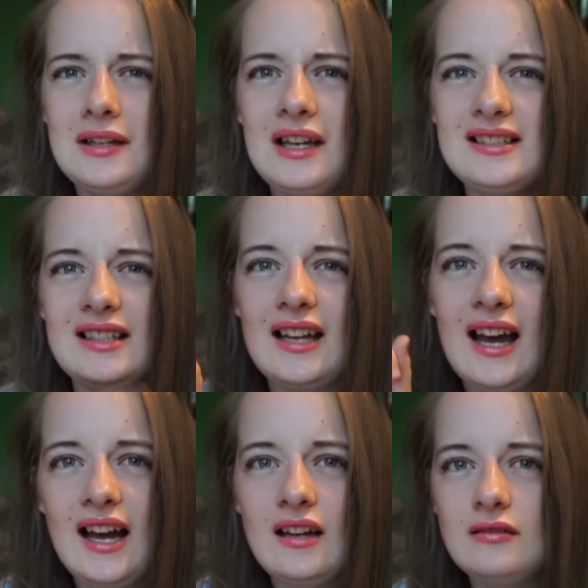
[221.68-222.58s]
Is it the
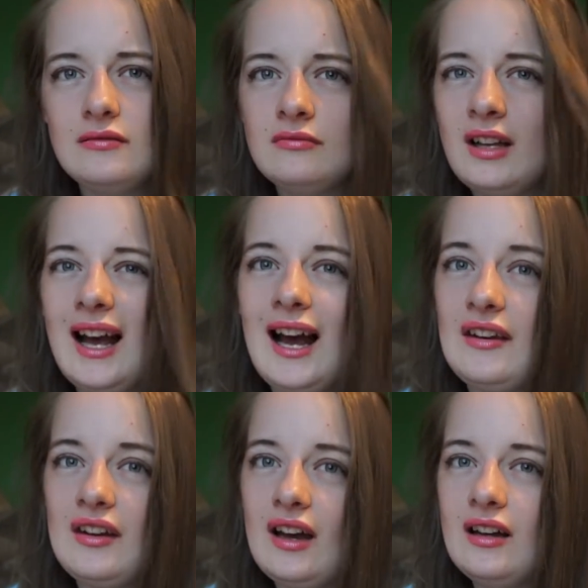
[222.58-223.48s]
hat? I
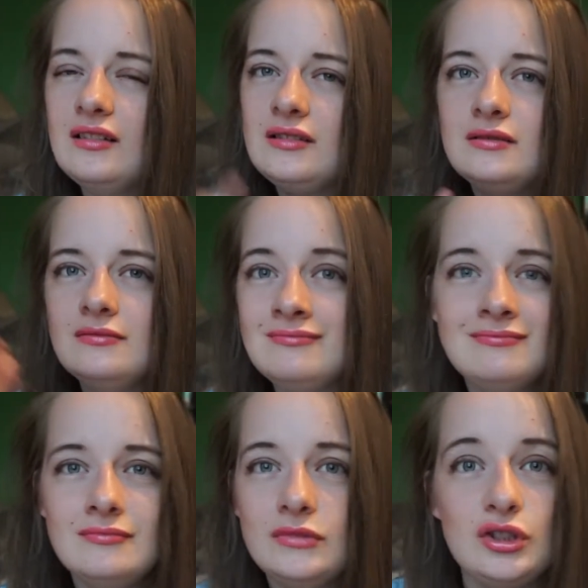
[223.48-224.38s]
don't know.
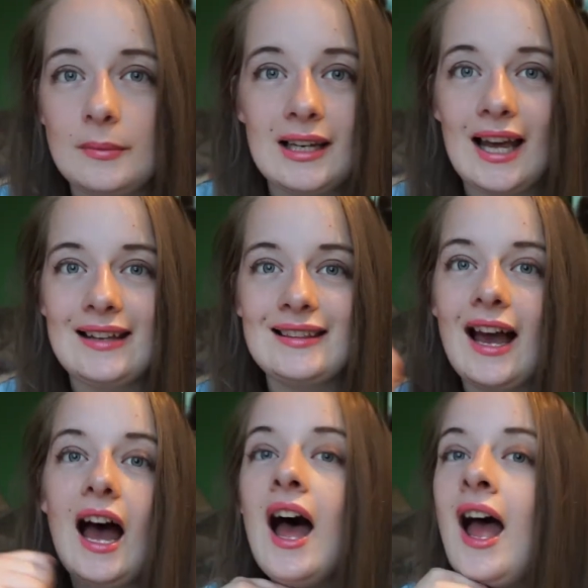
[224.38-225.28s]
Something like
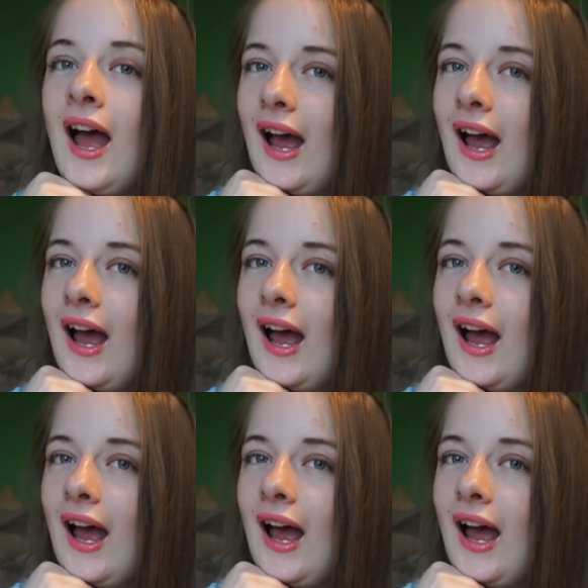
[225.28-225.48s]
that.